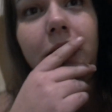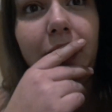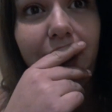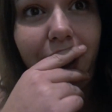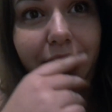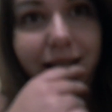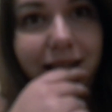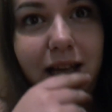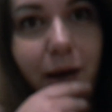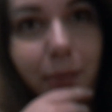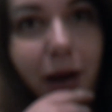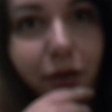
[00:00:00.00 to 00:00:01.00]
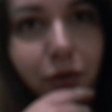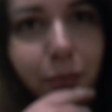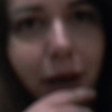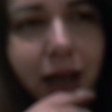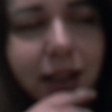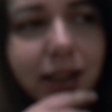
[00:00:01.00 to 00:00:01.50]
Yes, back from
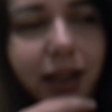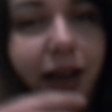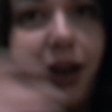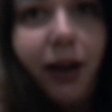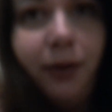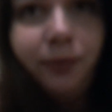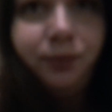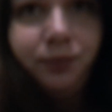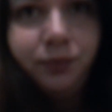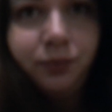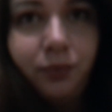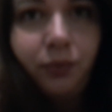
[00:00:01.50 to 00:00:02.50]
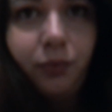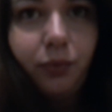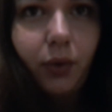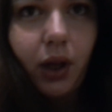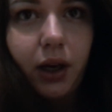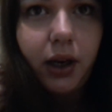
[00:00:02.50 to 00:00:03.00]
Barnsley
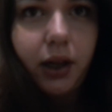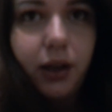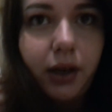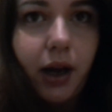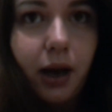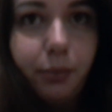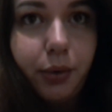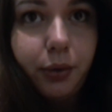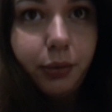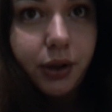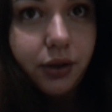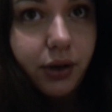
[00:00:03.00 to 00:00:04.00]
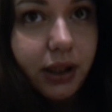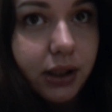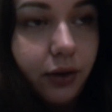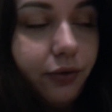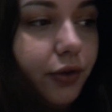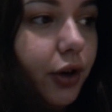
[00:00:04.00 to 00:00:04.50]
and had a nap. My screen's
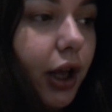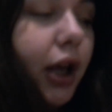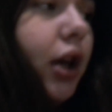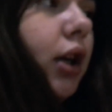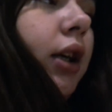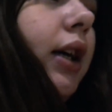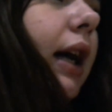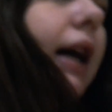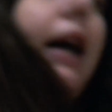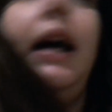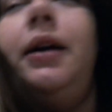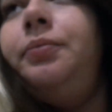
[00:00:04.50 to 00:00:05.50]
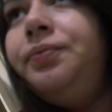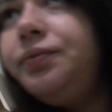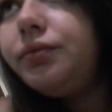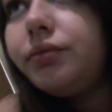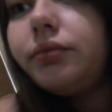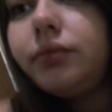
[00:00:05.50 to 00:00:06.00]
gone funny.
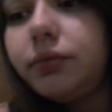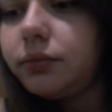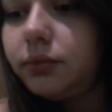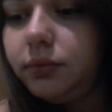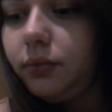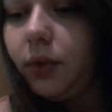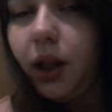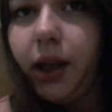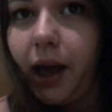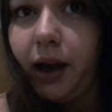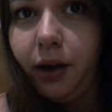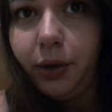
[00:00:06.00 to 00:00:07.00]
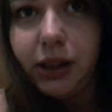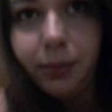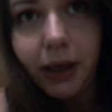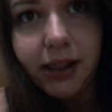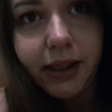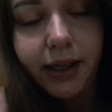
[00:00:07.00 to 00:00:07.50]
Yeah, I went to
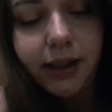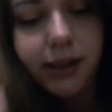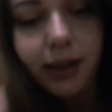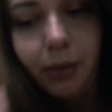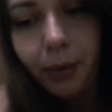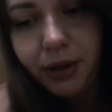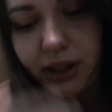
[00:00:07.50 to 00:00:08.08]
Barnsley to see about my